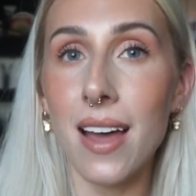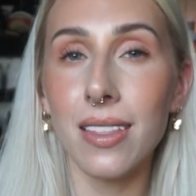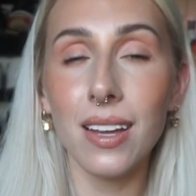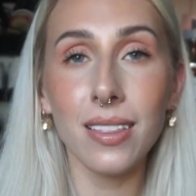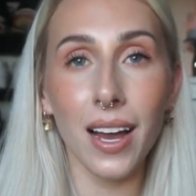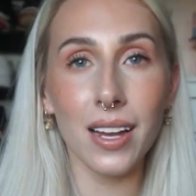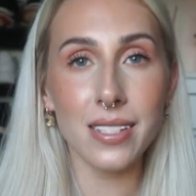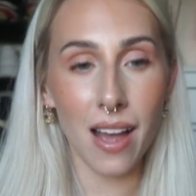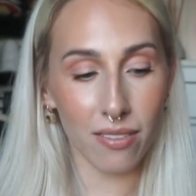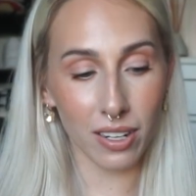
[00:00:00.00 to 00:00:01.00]
I think that
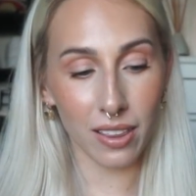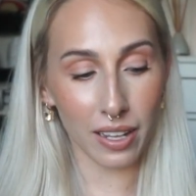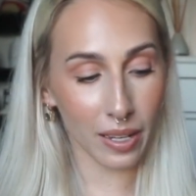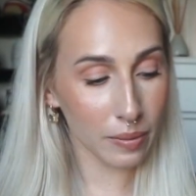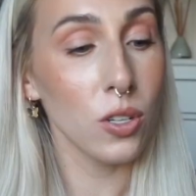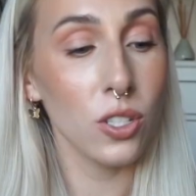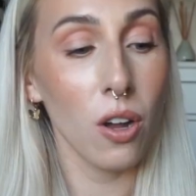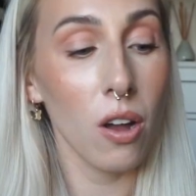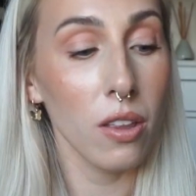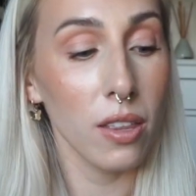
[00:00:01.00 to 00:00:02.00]
is everything. Those are
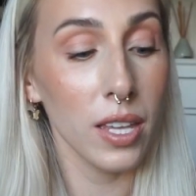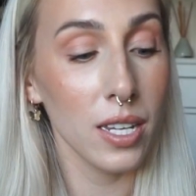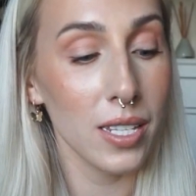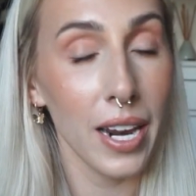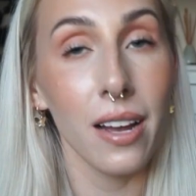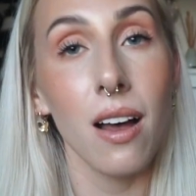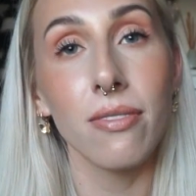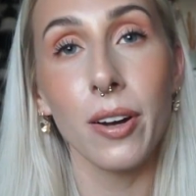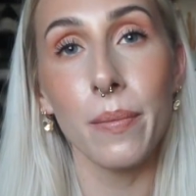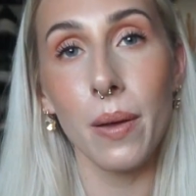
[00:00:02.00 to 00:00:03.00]
all the things that I got
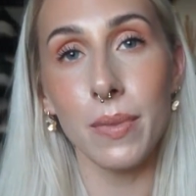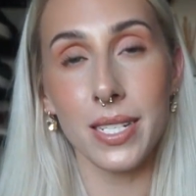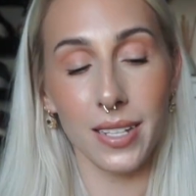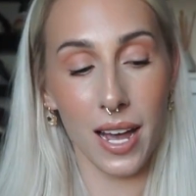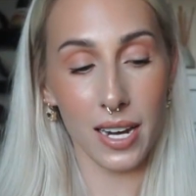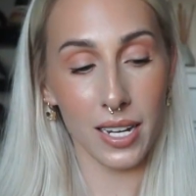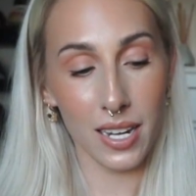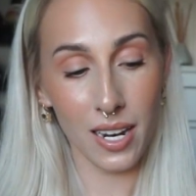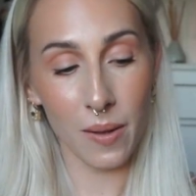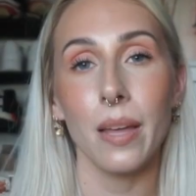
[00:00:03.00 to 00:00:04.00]
from
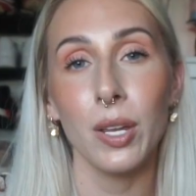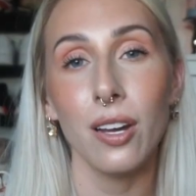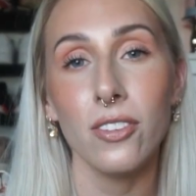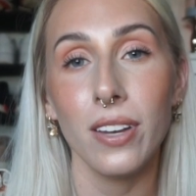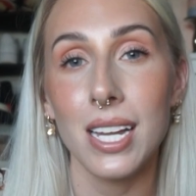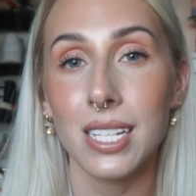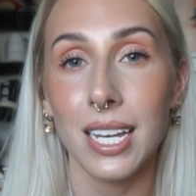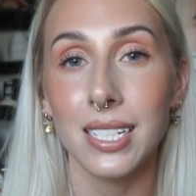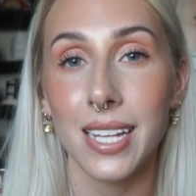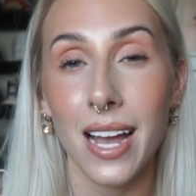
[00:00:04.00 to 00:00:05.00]
Missguided. Let me know if you guys
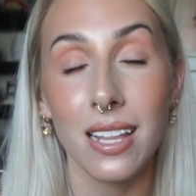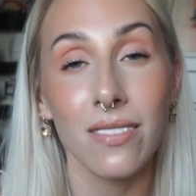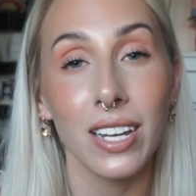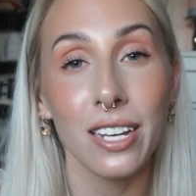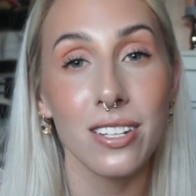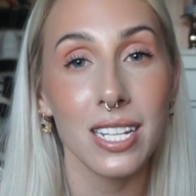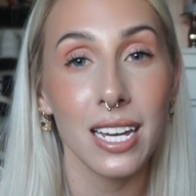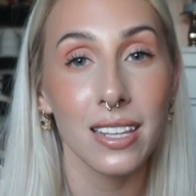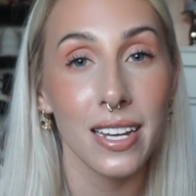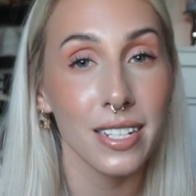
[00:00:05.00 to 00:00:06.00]
like styling videos
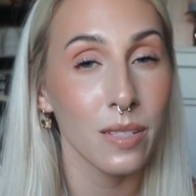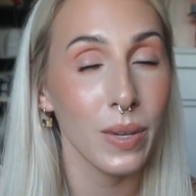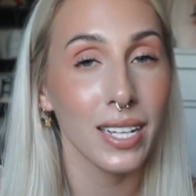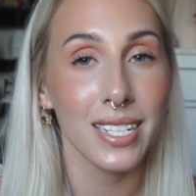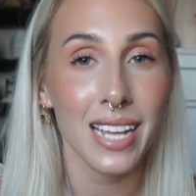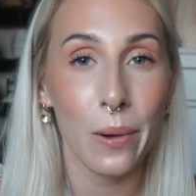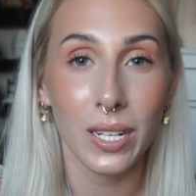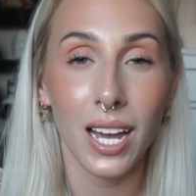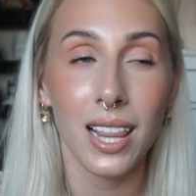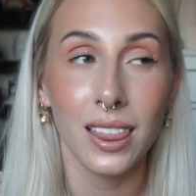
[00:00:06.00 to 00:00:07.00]
like this, because I
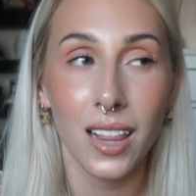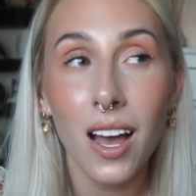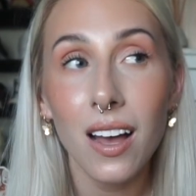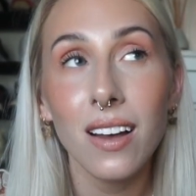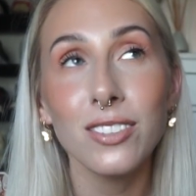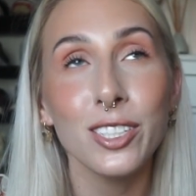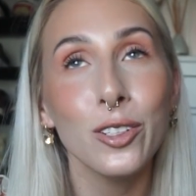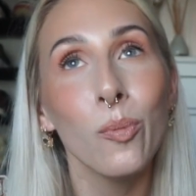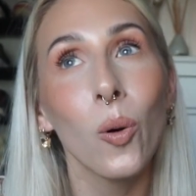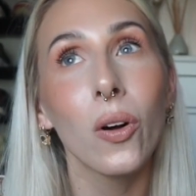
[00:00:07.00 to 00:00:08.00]
would love to
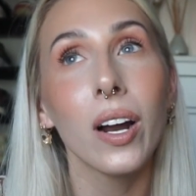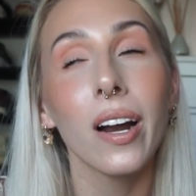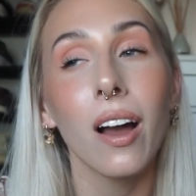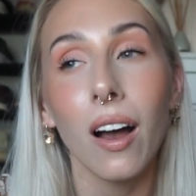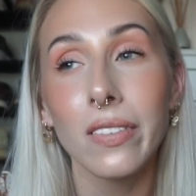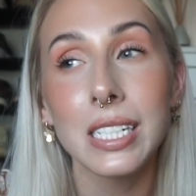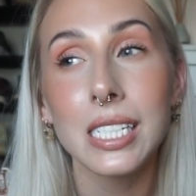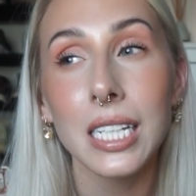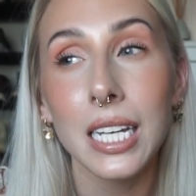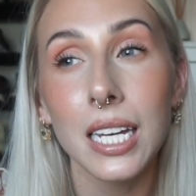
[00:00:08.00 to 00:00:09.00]
do more,
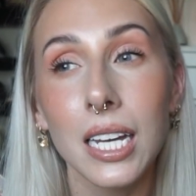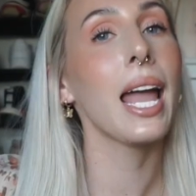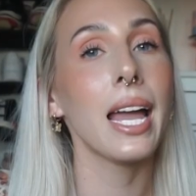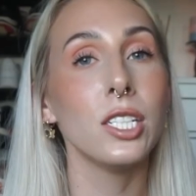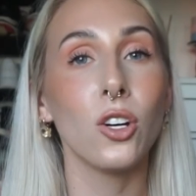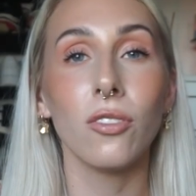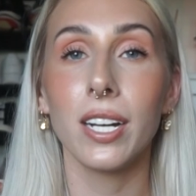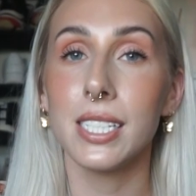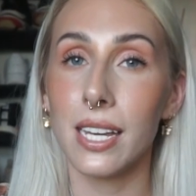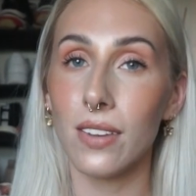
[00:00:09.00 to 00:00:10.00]
obviously. And don't
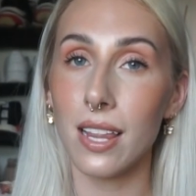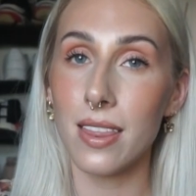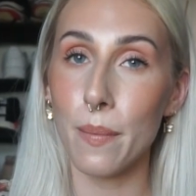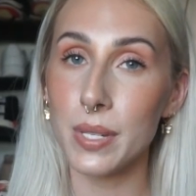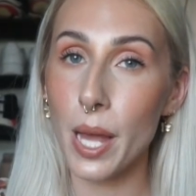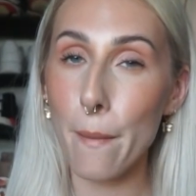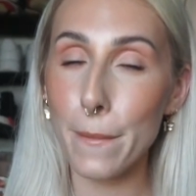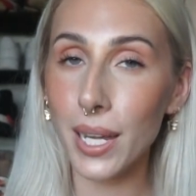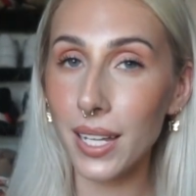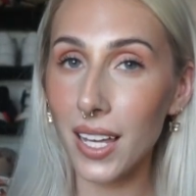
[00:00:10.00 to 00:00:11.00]
forget to give it a thumbs
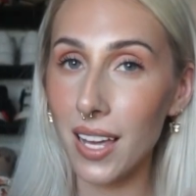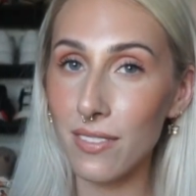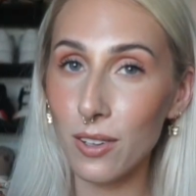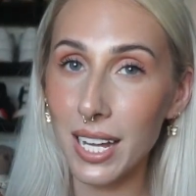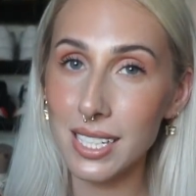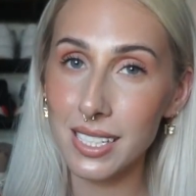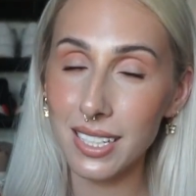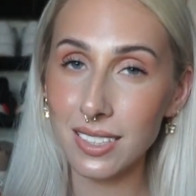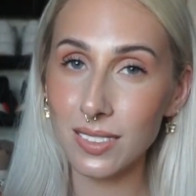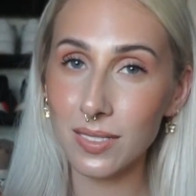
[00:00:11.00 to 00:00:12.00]
up if you liked
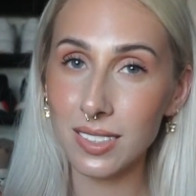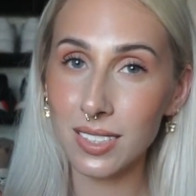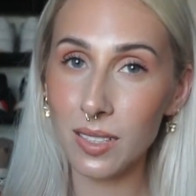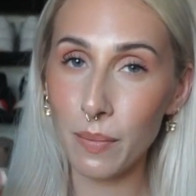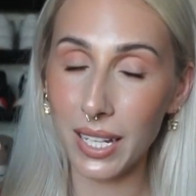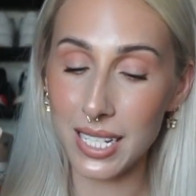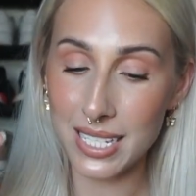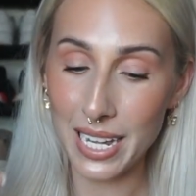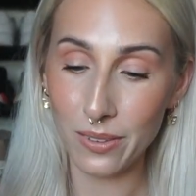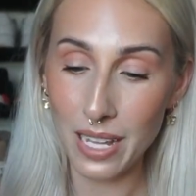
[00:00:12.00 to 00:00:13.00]
it,
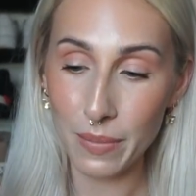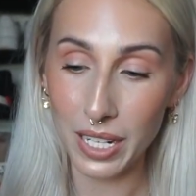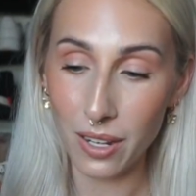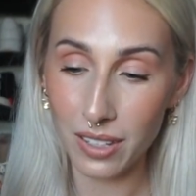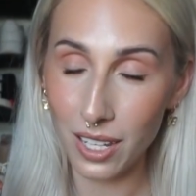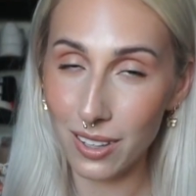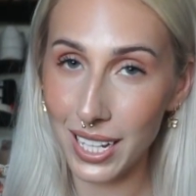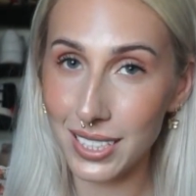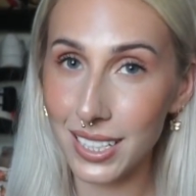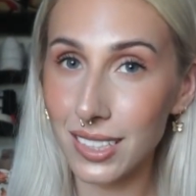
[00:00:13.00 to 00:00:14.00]
because that'll let me know that you
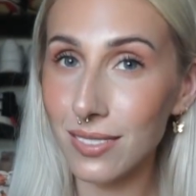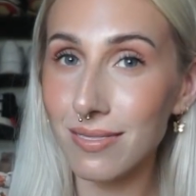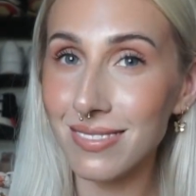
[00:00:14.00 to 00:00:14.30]
liked it.